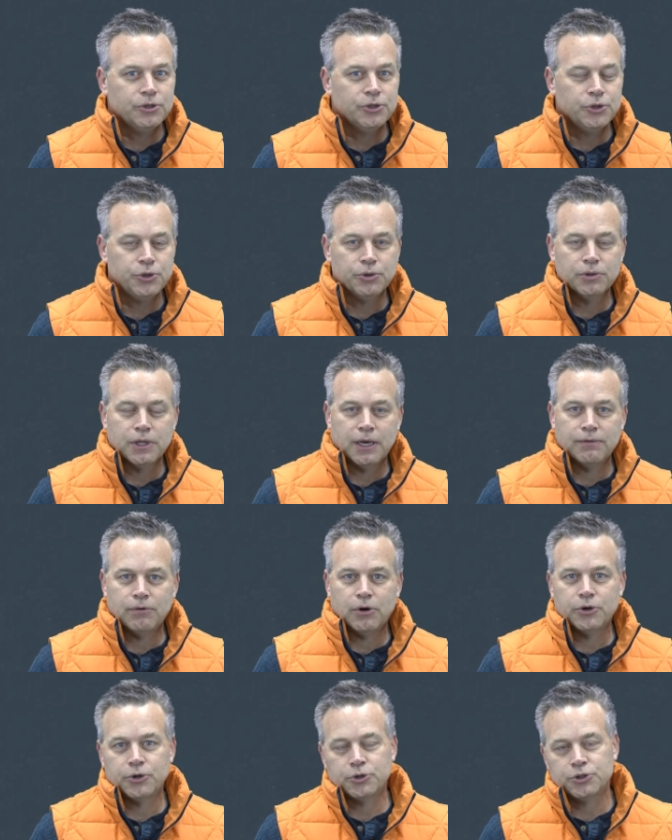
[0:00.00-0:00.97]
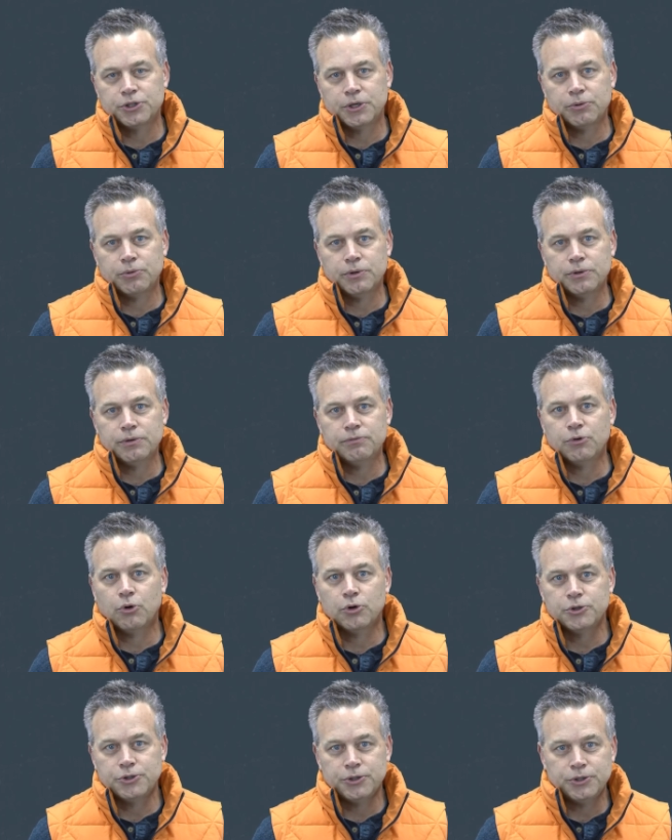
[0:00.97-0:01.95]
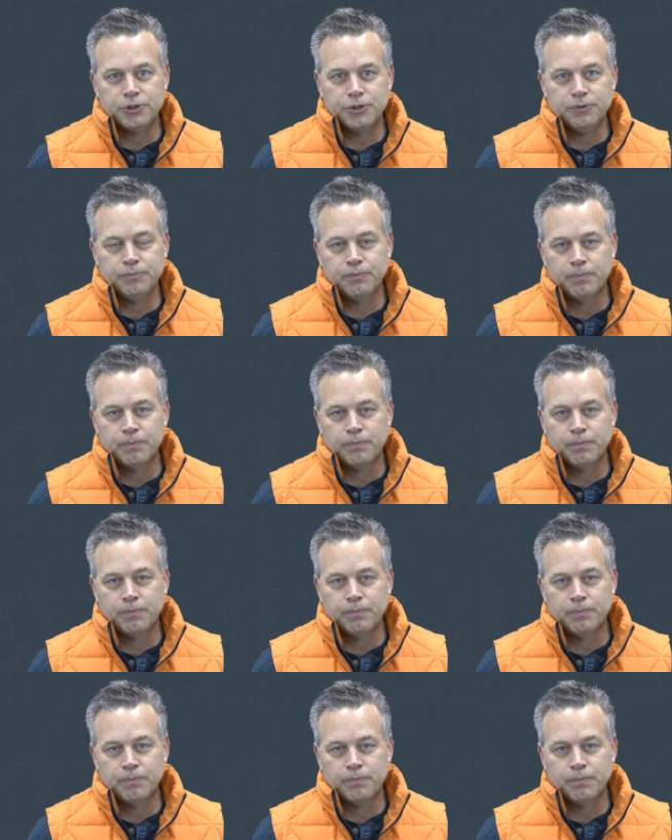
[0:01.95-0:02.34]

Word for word: Do you love all your children? Of course you do.